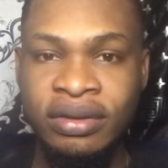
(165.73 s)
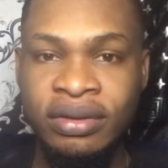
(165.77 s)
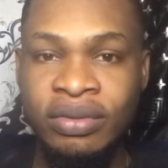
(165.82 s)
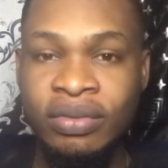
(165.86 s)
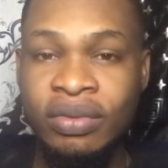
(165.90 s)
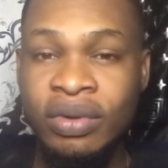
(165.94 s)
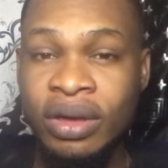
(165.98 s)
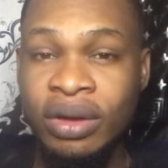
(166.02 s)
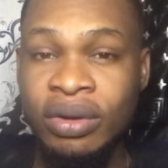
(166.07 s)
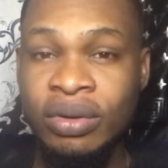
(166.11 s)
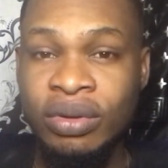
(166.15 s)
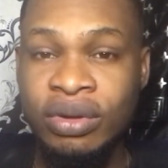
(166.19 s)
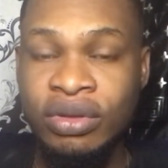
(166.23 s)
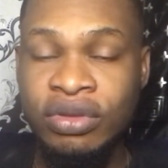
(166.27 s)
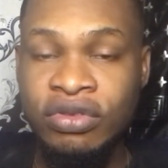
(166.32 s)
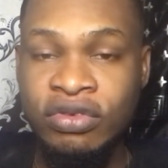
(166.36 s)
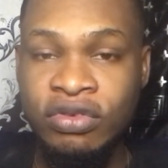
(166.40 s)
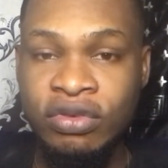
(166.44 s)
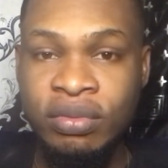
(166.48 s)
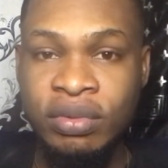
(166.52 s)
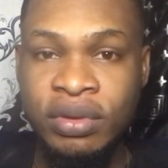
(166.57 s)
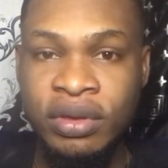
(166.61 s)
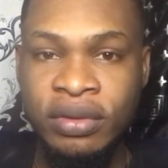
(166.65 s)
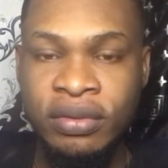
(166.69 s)
you are going
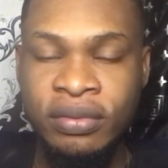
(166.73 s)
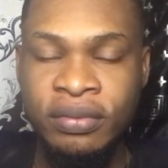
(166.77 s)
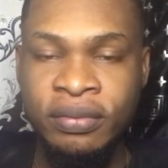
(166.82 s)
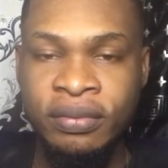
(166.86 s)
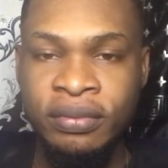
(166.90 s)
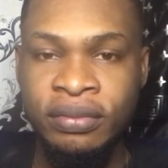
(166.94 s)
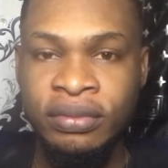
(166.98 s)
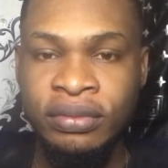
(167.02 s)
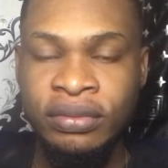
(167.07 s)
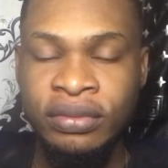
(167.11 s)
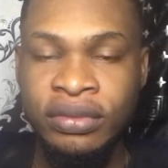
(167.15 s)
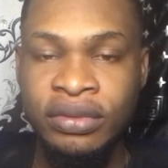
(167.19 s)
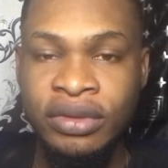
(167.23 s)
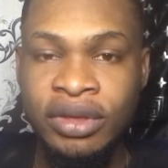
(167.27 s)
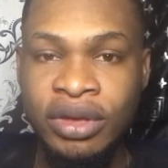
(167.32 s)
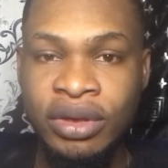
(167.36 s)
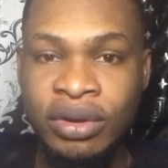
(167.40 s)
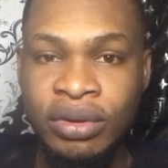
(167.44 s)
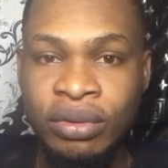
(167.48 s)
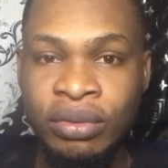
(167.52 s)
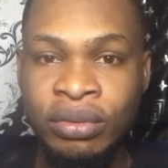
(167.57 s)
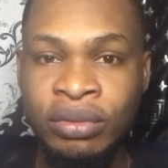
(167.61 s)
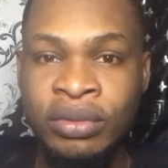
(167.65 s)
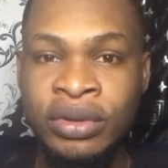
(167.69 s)
to be you
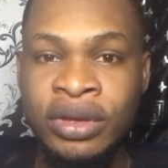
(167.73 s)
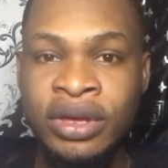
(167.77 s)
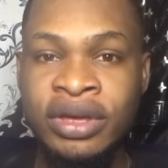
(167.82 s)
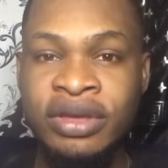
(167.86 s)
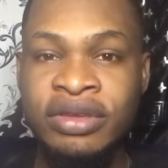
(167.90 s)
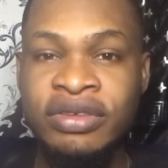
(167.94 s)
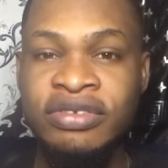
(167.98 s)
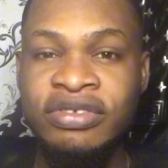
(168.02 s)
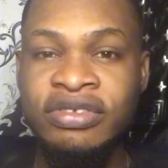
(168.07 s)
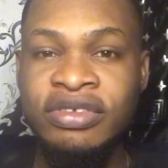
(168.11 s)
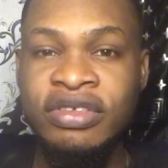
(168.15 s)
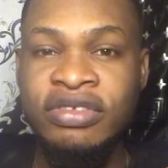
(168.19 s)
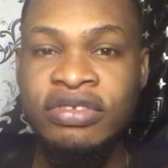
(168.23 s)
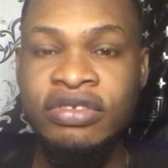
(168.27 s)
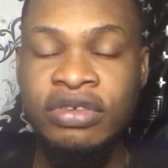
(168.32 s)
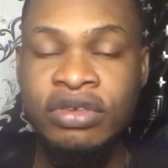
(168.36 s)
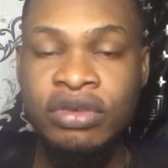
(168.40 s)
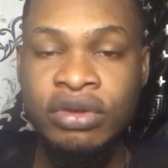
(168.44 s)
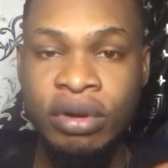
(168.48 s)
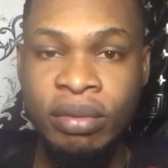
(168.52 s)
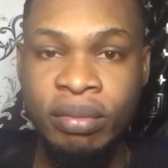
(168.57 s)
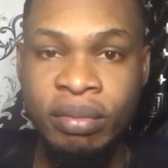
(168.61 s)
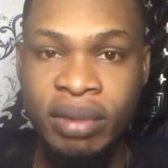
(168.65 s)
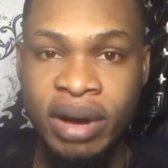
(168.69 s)
know setting
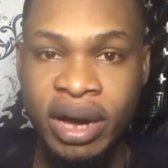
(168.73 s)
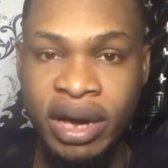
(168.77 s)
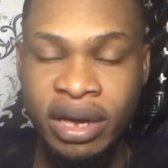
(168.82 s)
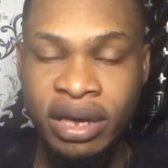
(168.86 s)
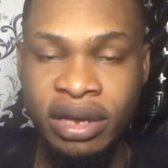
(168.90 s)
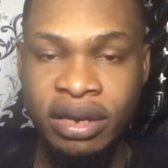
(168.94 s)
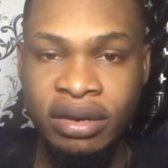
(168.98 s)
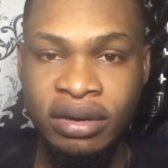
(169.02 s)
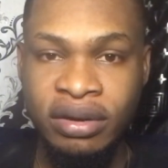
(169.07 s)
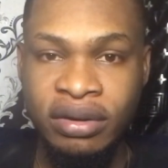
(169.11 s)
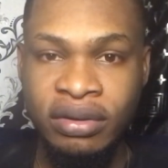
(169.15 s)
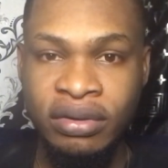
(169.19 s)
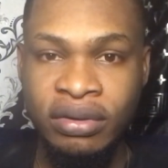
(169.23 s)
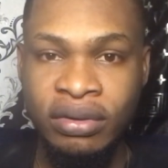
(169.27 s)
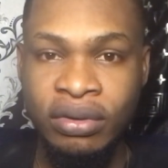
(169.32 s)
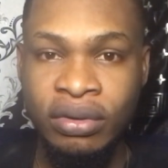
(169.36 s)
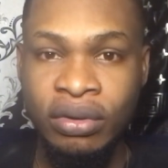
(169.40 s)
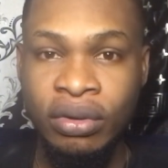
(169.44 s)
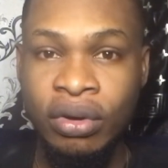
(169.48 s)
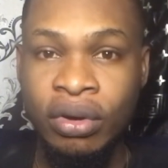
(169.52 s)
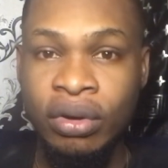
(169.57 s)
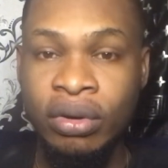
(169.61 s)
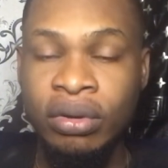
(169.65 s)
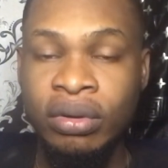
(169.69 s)
your mind
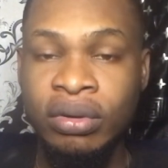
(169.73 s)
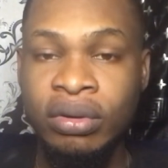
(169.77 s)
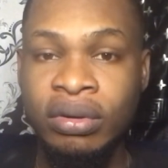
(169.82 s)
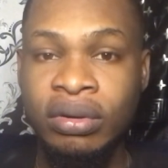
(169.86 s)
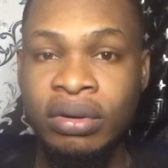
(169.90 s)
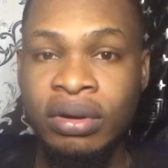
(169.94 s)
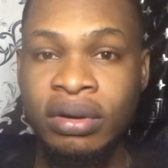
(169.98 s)
on